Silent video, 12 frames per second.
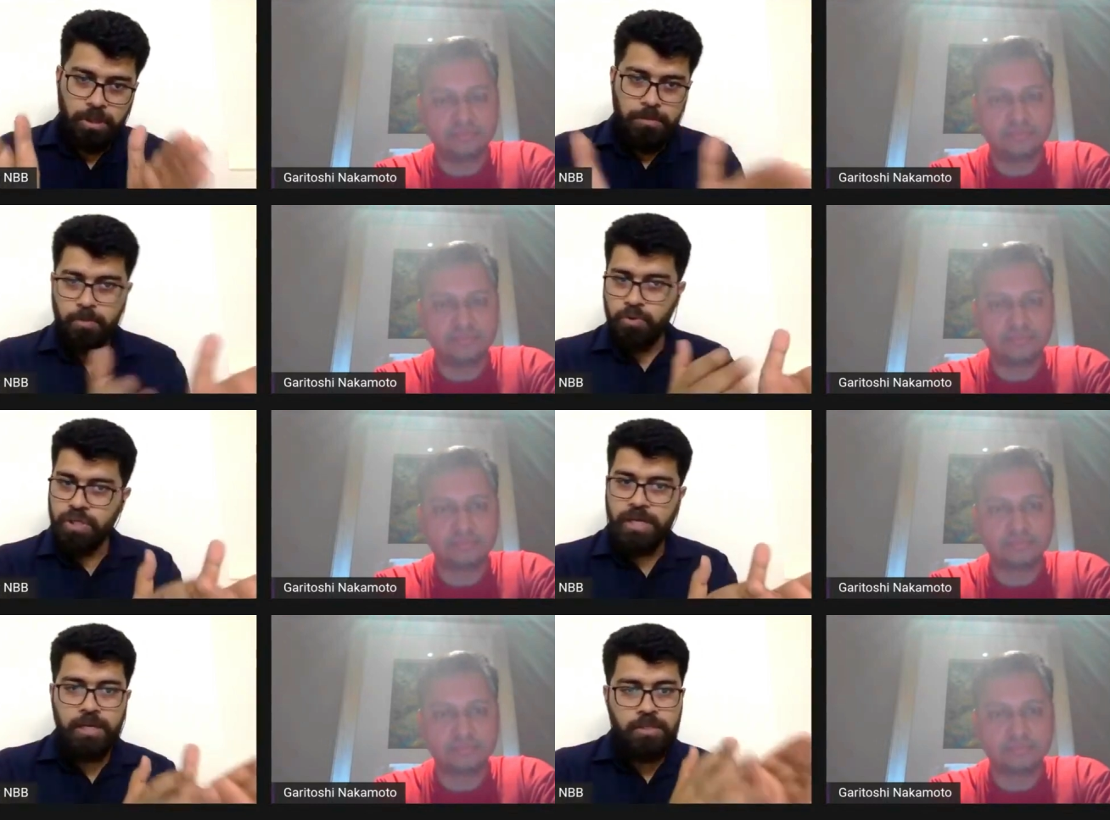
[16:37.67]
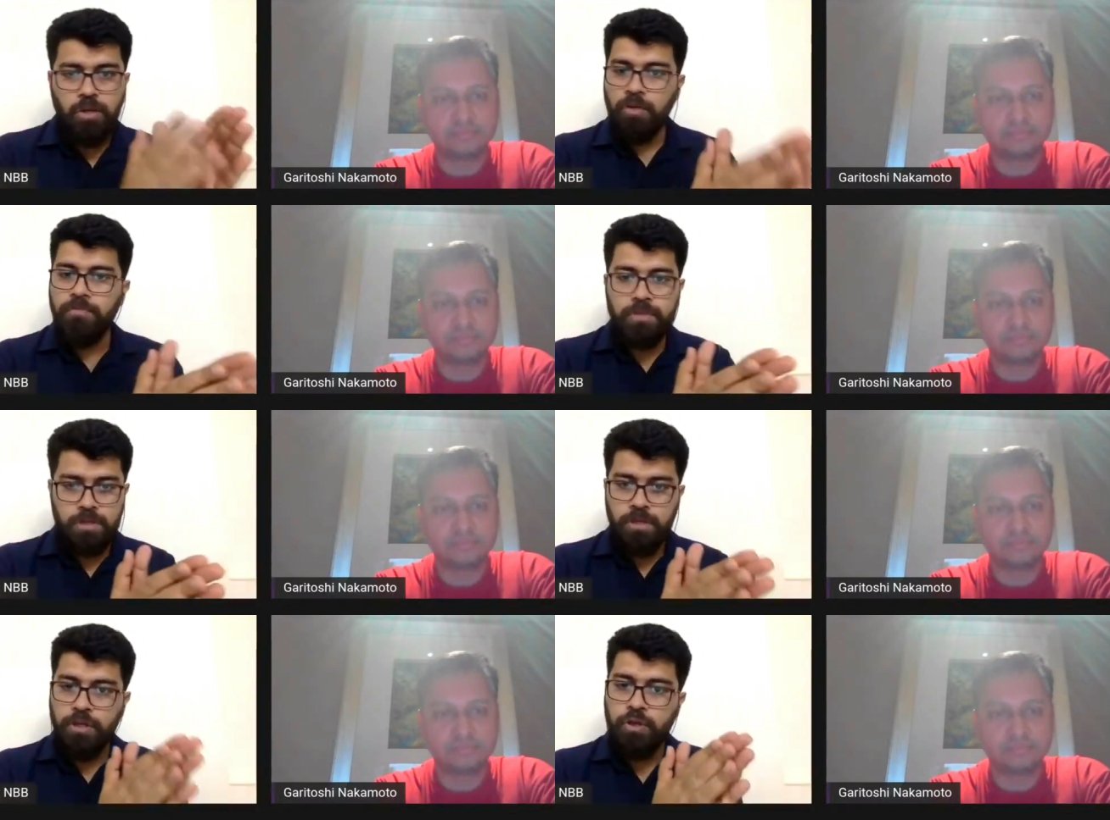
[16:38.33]
Speaker 1: crypto side is
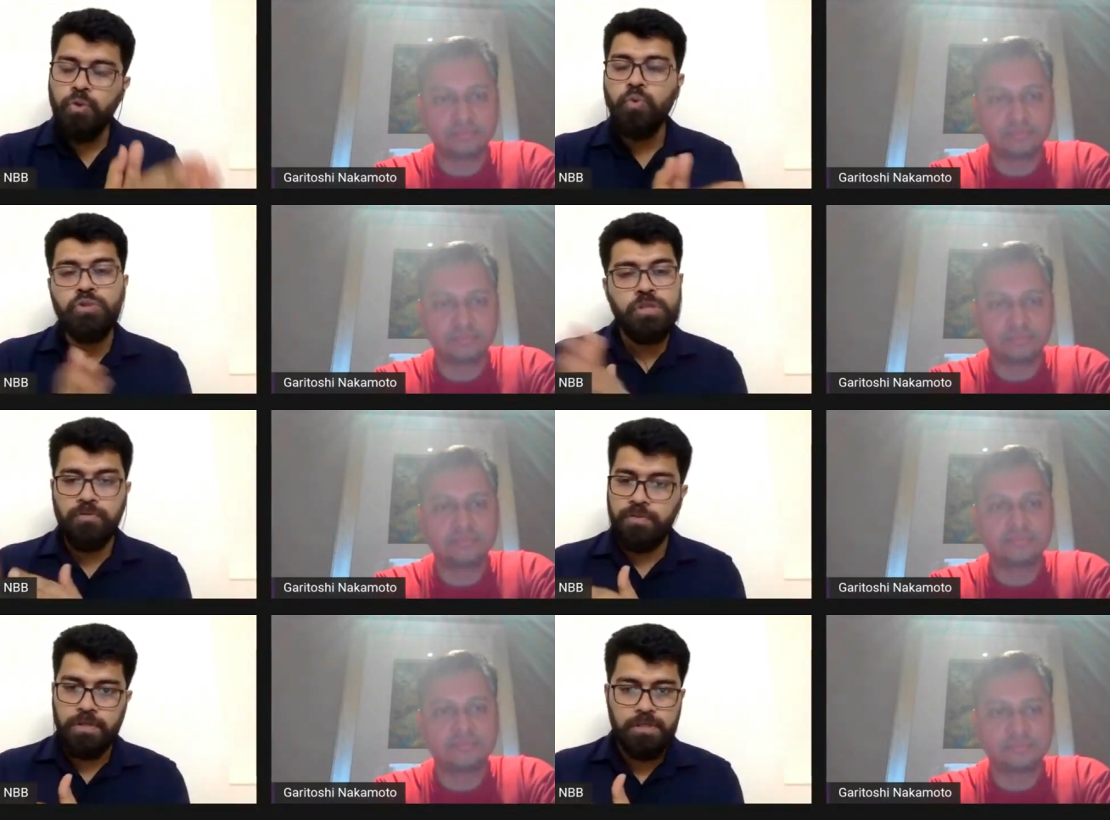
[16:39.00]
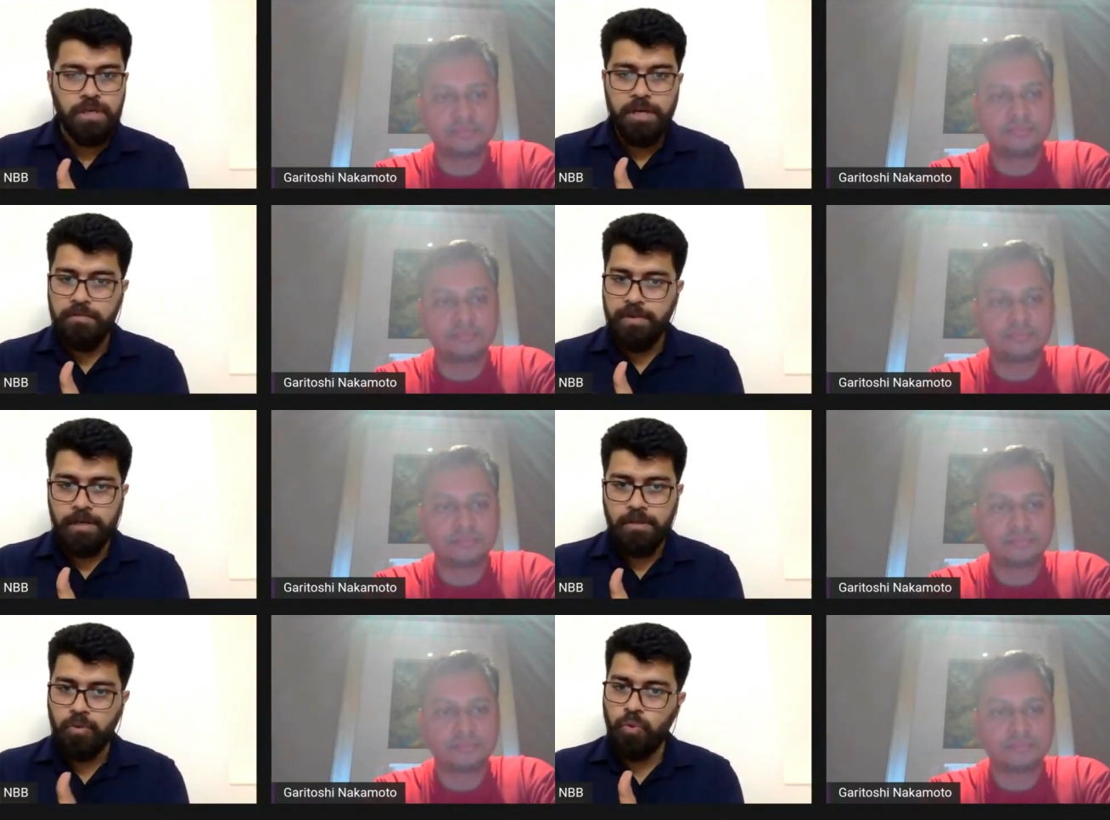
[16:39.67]
obviously a huge differentiating
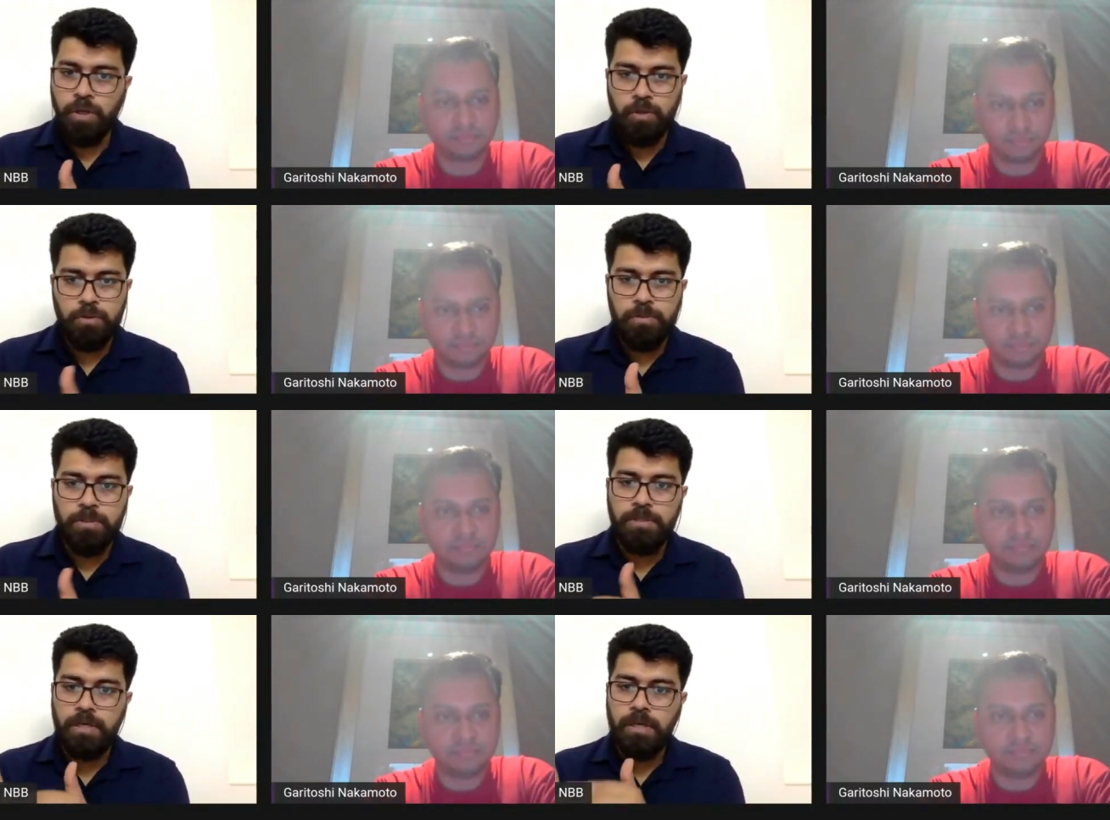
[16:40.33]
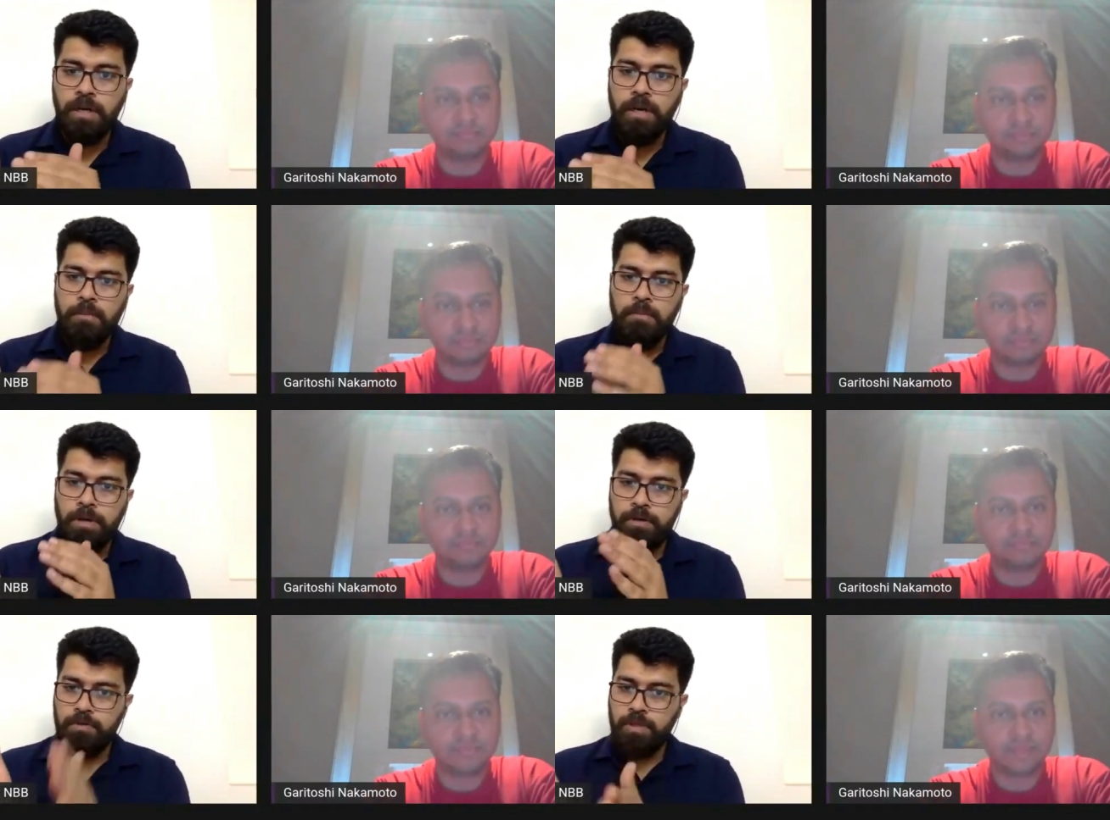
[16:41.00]
factor, no doubt about that.
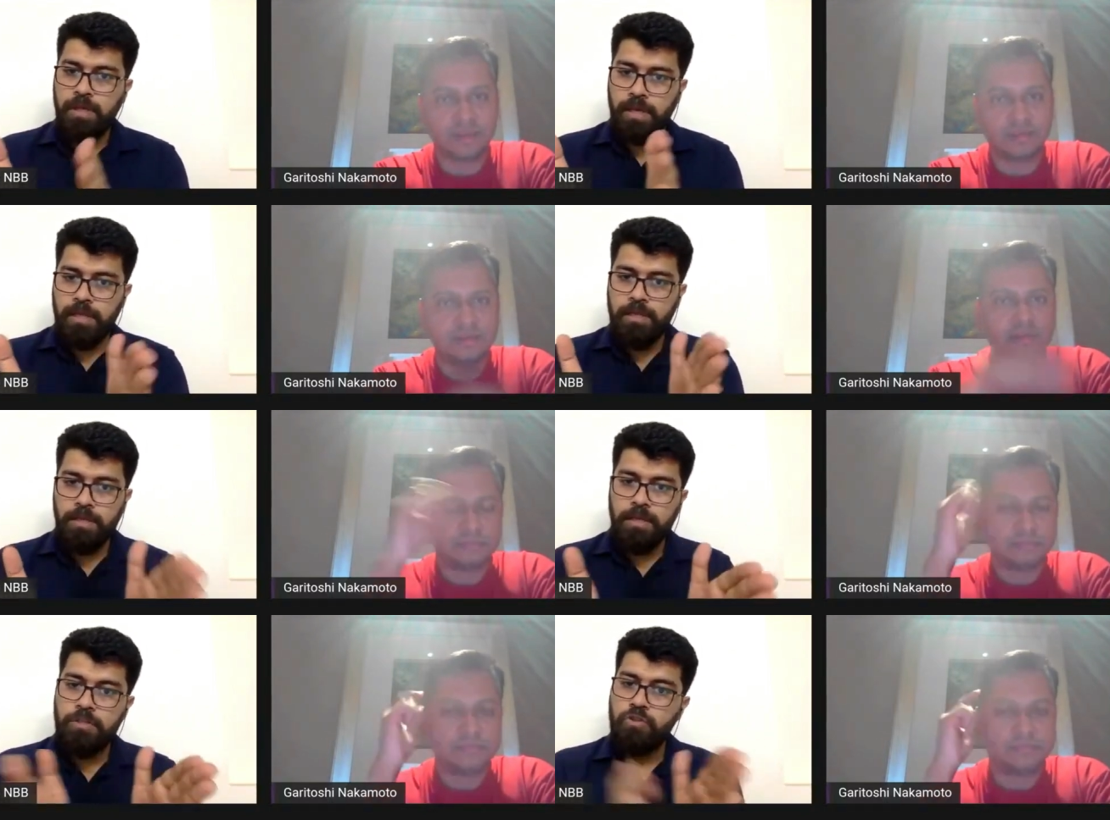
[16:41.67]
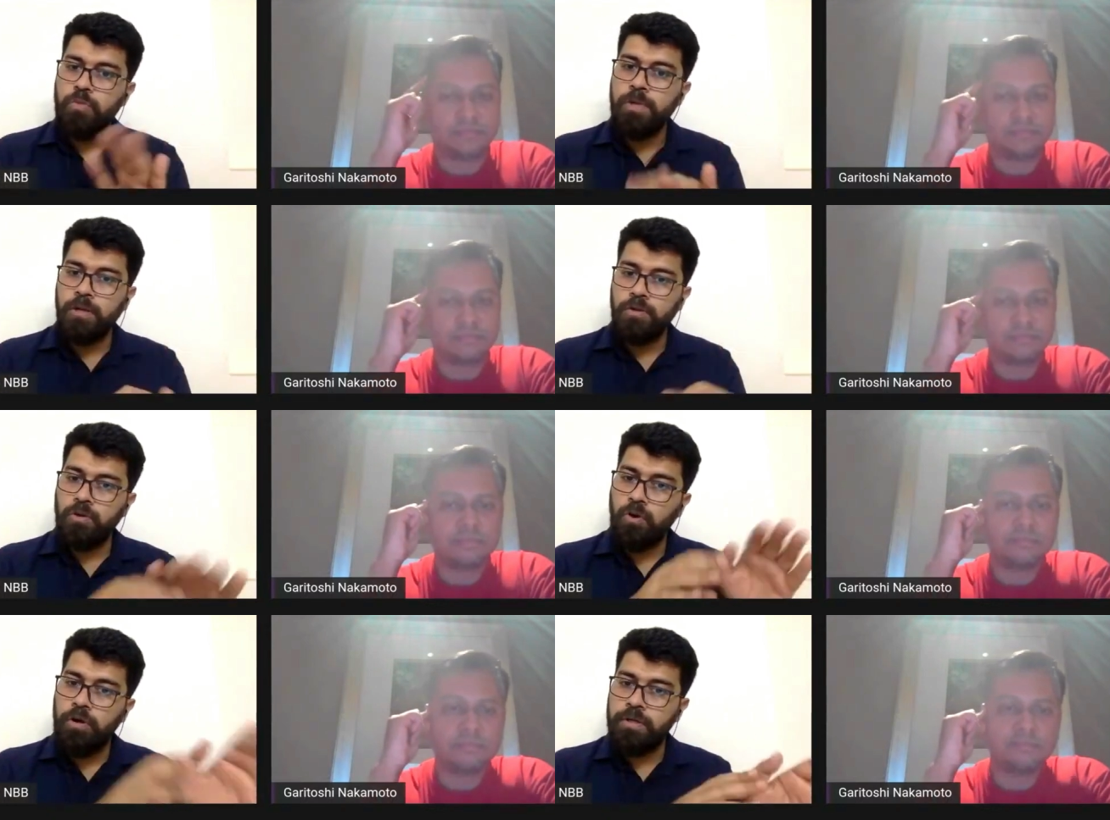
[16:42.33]
But do you think anything needs to be done
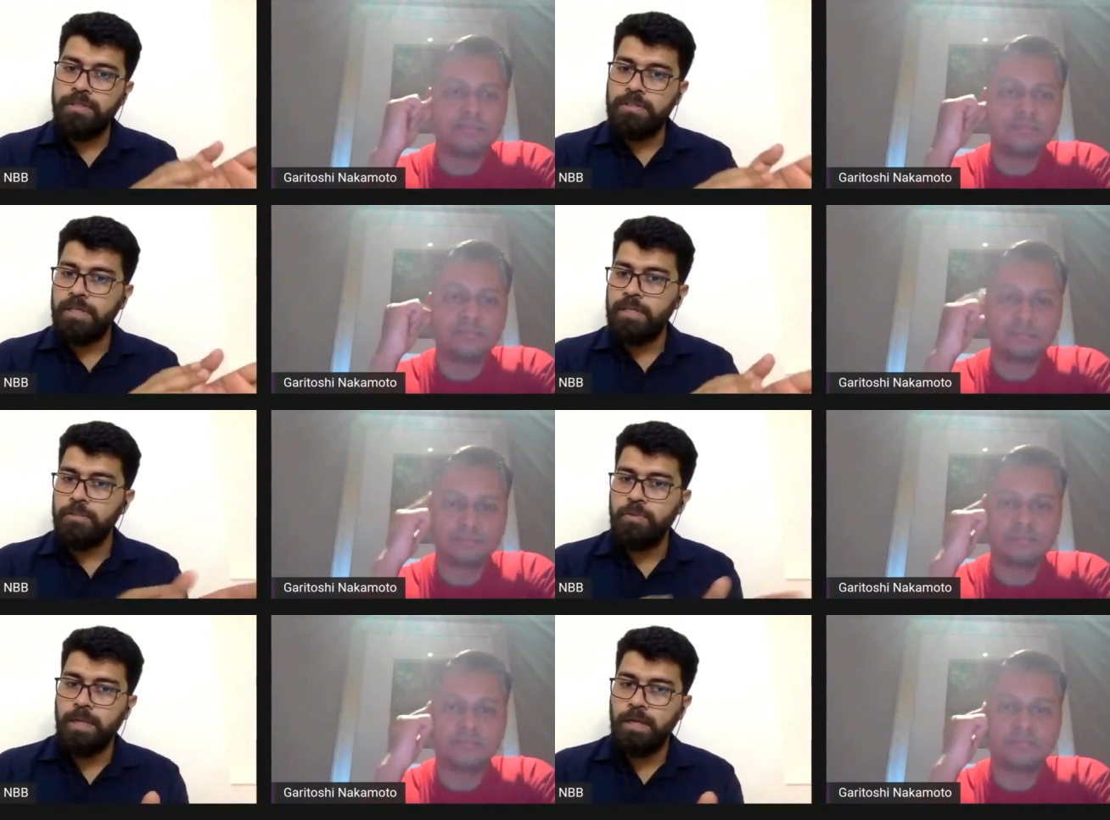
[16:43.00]
on the content side as